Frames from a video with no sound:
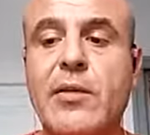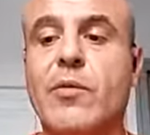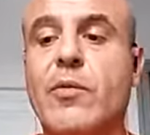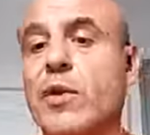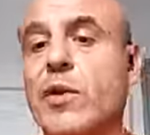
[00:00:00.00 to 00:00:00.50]

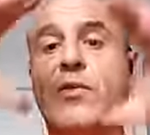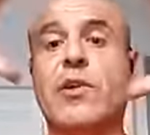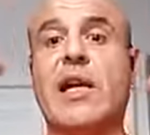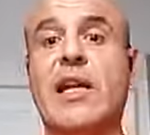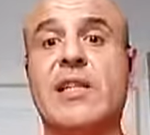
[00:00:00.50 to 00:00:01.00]
when you
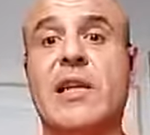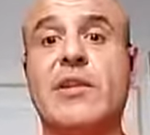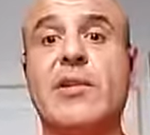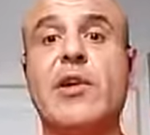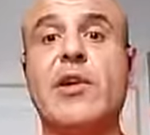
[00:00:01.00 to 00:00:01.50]
realize
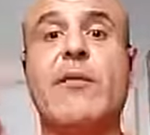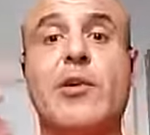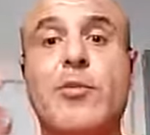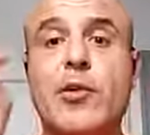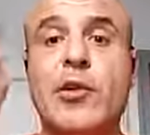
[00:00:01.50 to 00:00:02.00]
something, you have to
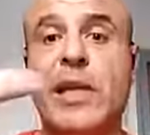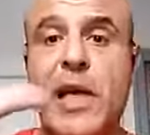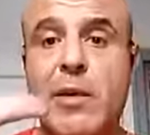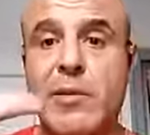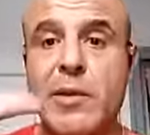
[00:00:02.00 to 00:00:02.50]
put a
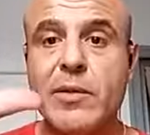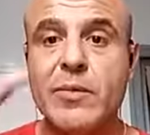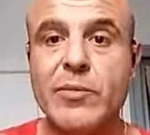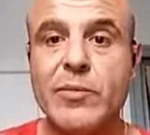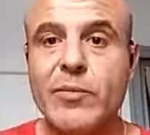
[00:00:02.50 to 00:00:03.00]
name,
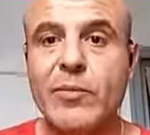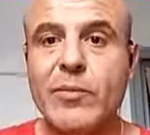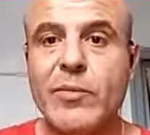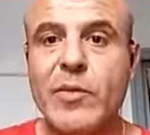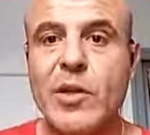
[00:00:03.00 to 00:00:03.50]

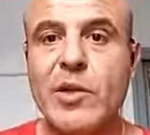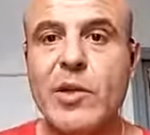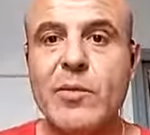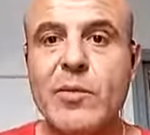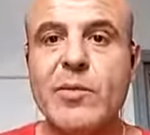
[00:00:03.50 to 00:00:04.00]
you
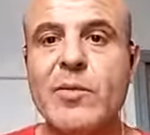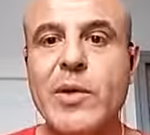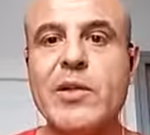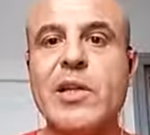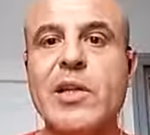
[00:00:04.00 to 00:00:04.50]
know,
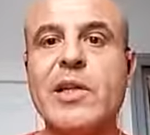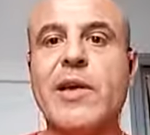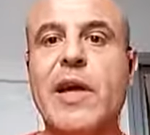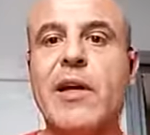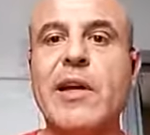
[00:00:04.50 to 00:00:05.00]
because
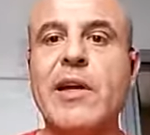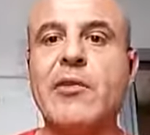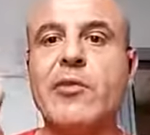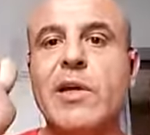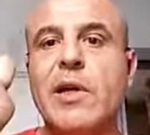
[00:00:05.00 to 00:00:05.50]
if I
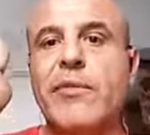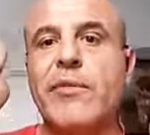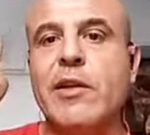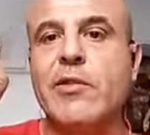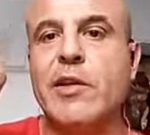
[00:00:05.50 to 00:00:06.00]
do
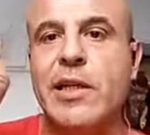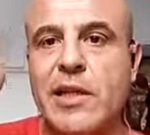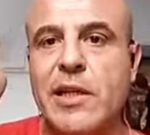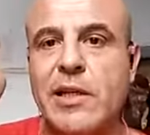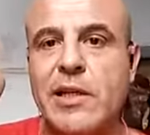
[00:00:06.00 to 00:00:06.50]
like
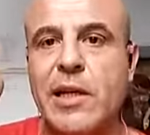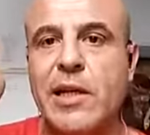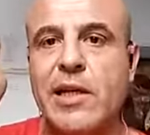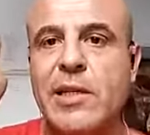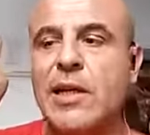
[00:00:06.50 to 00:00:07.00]
this, and I
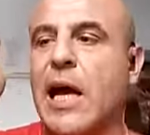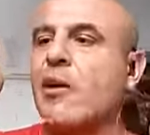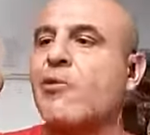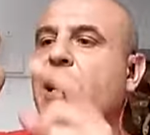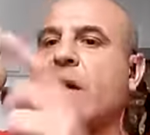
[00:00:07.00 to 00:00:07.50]
say I
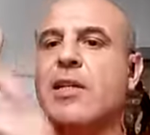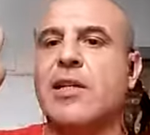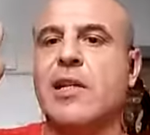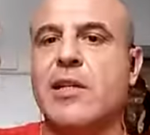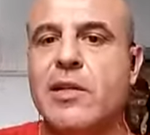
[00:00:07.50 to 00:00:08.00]
realize
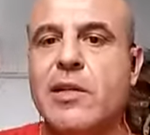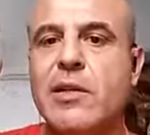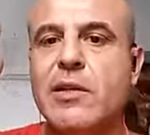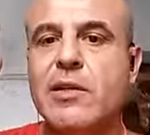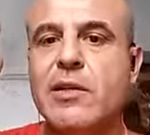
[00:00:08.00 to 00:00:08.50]
this,
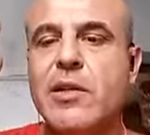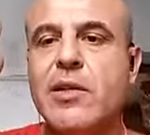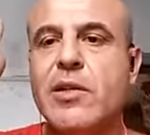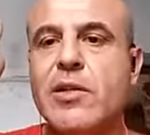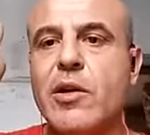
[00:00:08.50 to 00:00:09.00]

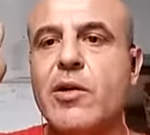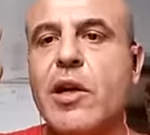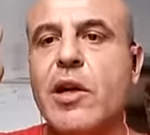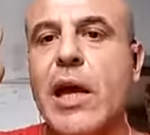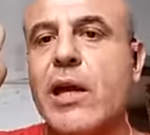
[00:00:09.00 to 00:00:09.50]
so
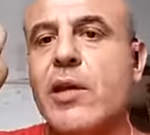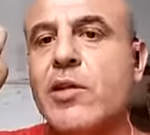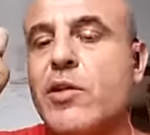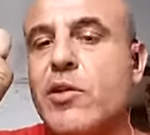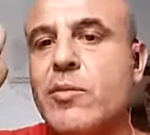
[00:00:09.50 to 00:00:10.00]
and
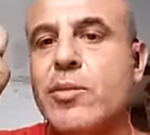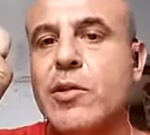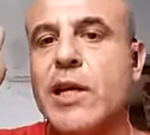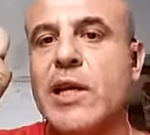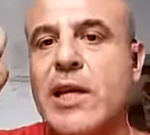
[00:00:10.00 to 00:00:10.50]
you don't put
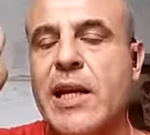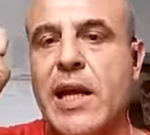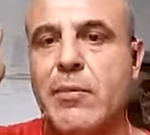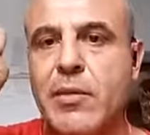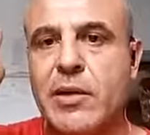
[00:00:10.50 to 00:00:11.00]
a
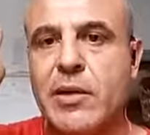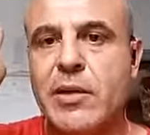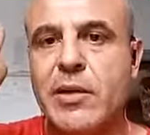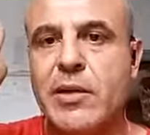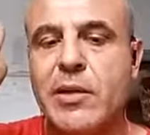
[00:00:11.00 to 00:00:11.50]
name,
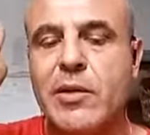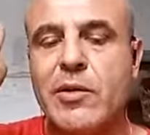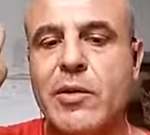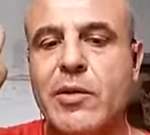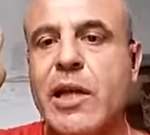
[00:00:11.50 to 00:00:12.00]
you
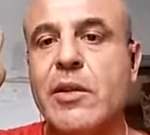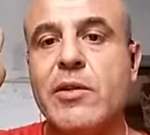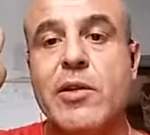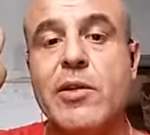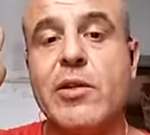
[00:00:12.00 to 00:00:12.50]
know, then
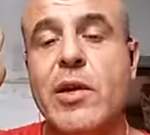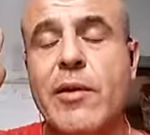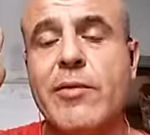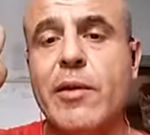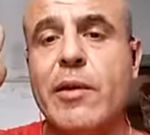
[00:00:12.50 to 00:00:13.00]
you have
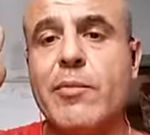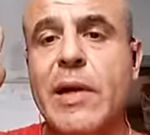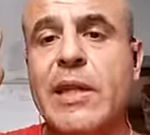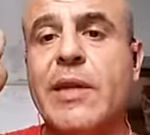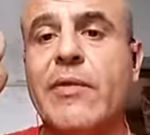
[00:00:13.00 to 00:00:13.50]
nothing.
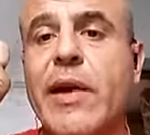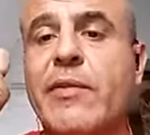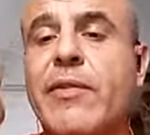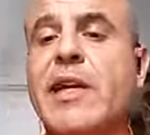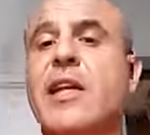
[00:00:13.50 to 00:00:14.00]
But if
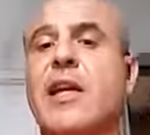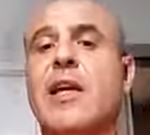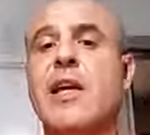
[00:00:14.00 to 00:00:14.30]
I say